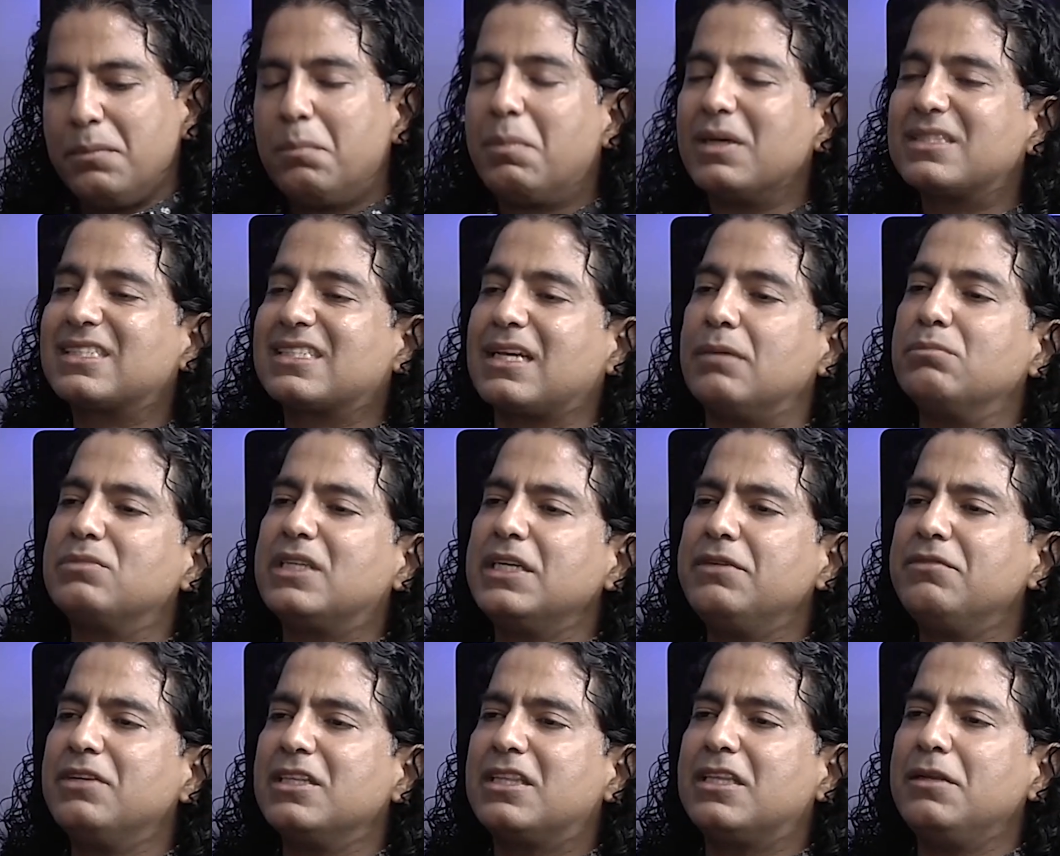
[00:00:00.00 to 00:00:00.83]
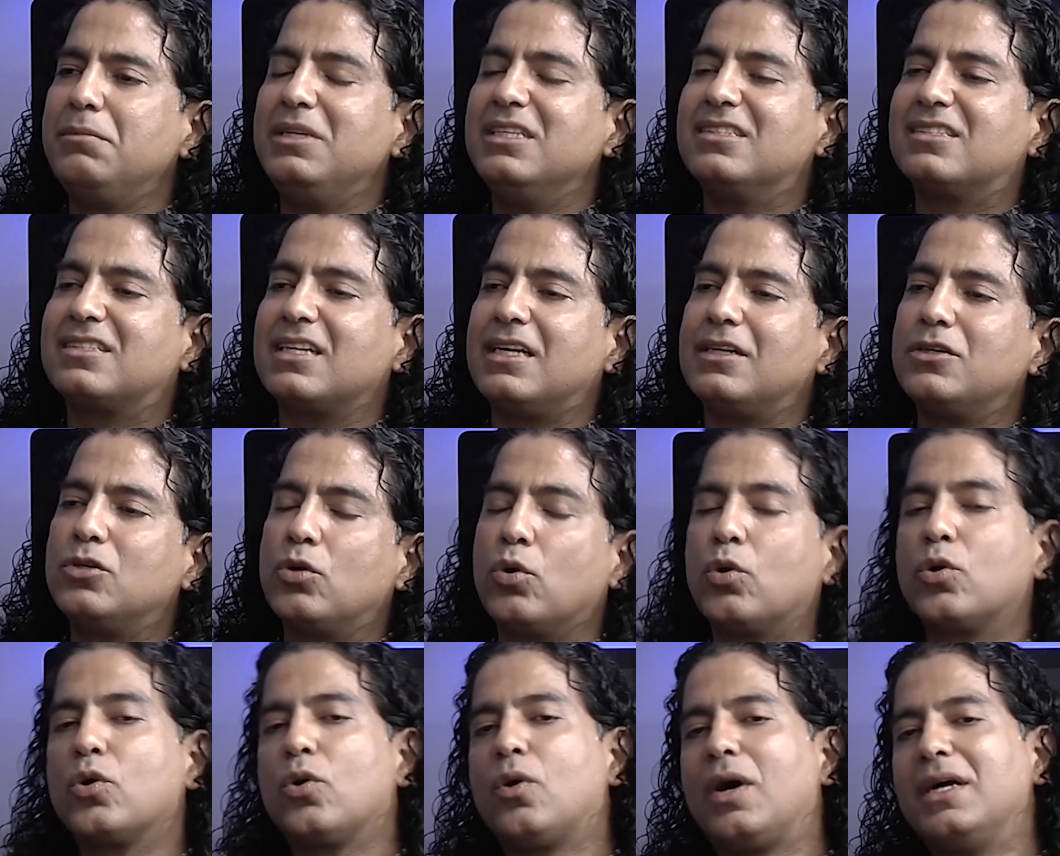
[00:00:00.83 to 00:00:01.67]
But something within me said,
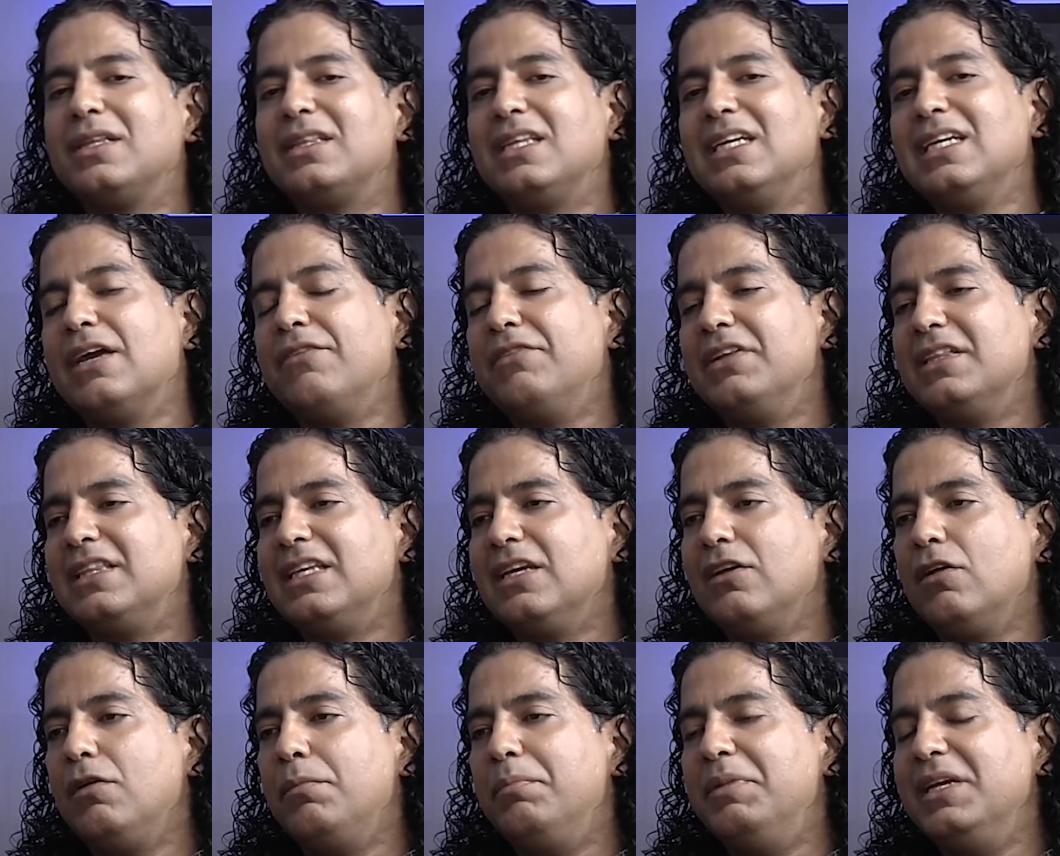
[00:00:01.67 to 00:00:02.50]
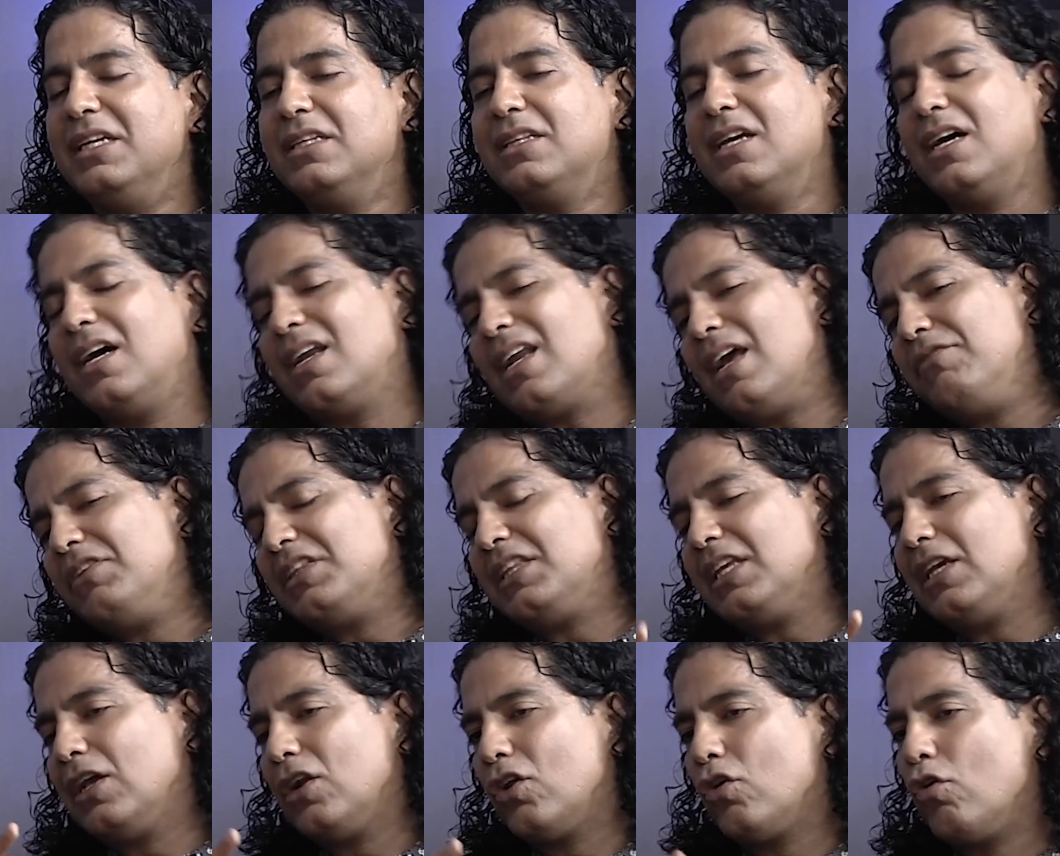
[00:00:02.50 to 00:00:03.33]
no, I think everything will be there.
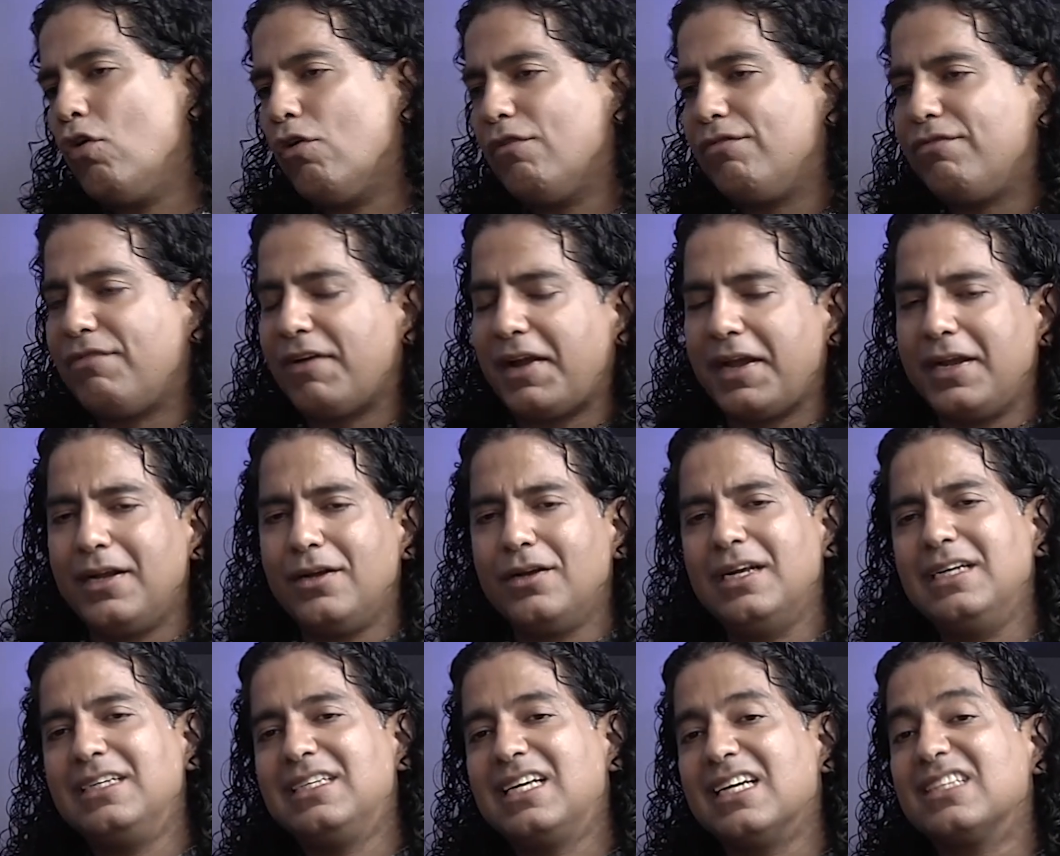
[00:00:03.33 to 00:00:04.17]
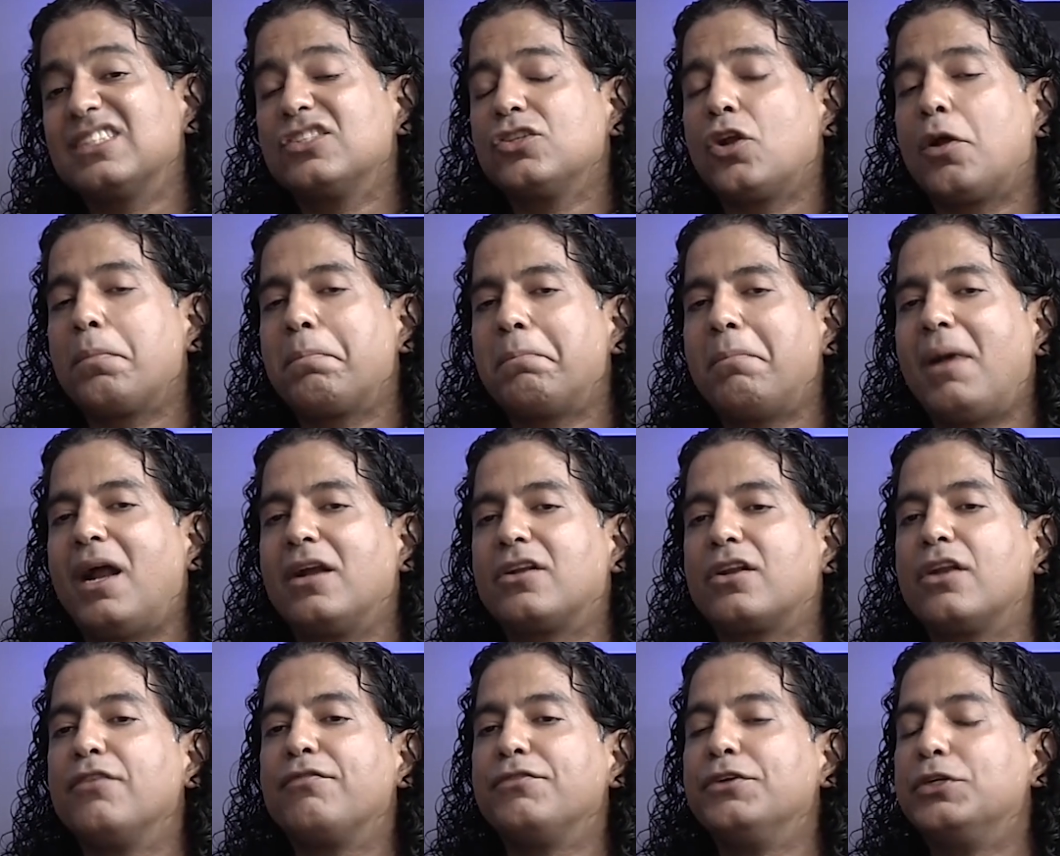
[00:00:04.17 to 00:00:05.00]
Everything will go fine. It does not
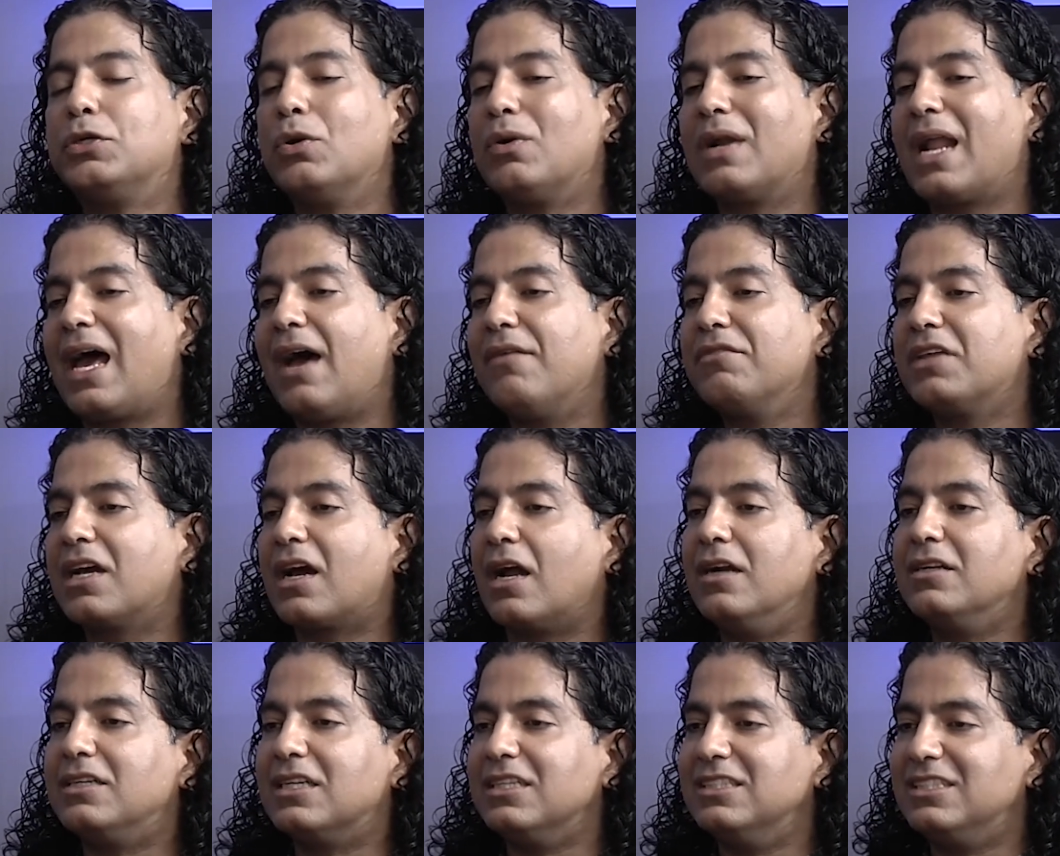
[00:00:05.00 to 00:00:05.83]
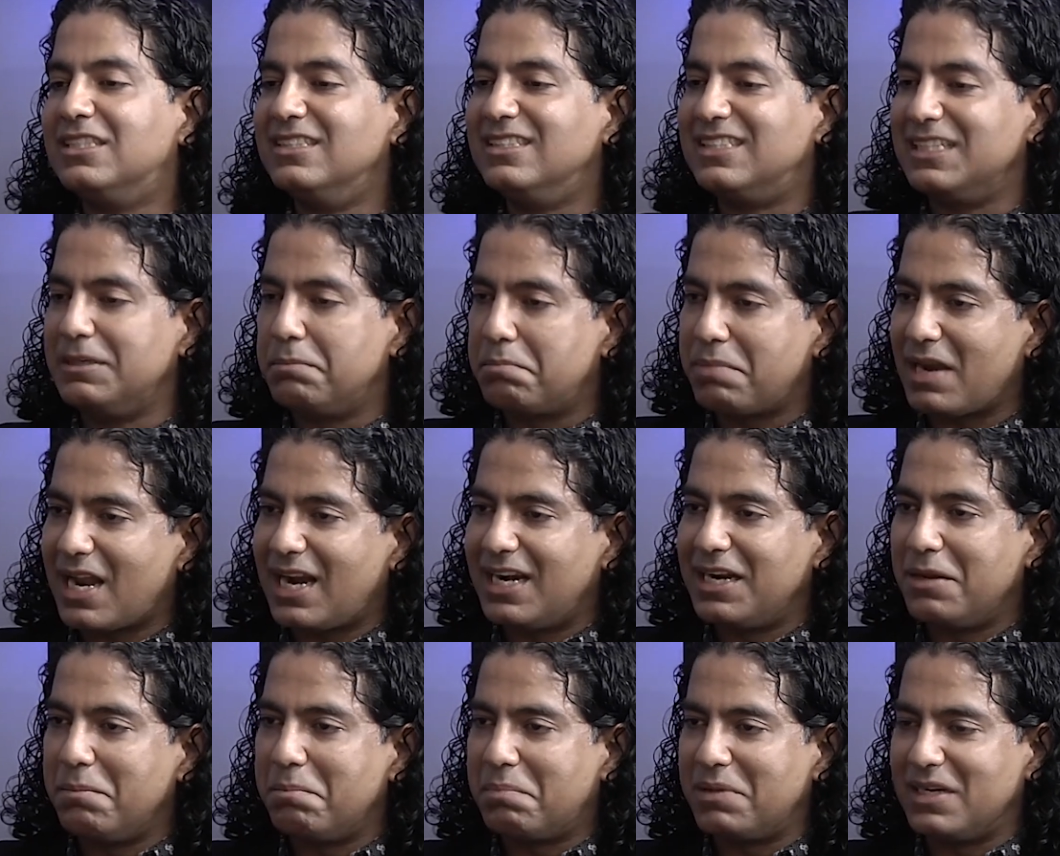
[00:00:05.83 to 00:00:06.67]
matter if we don't have the contingency
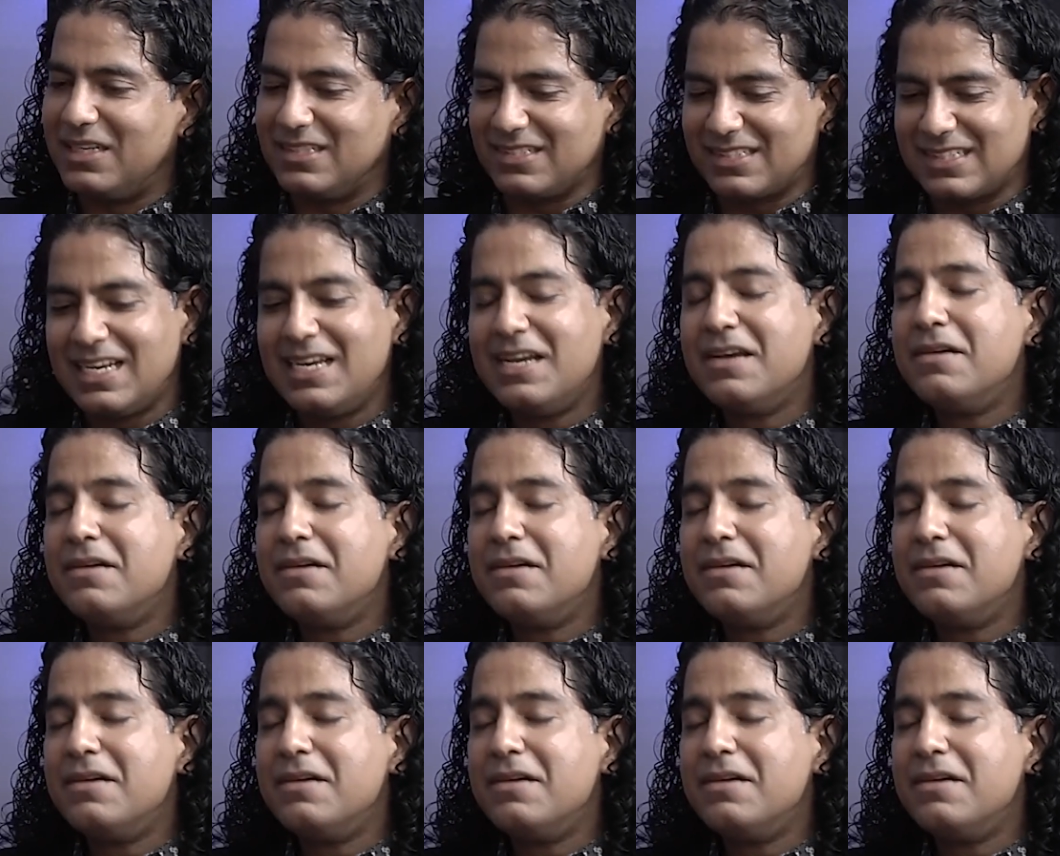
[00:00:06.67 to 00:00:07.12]
plan in place.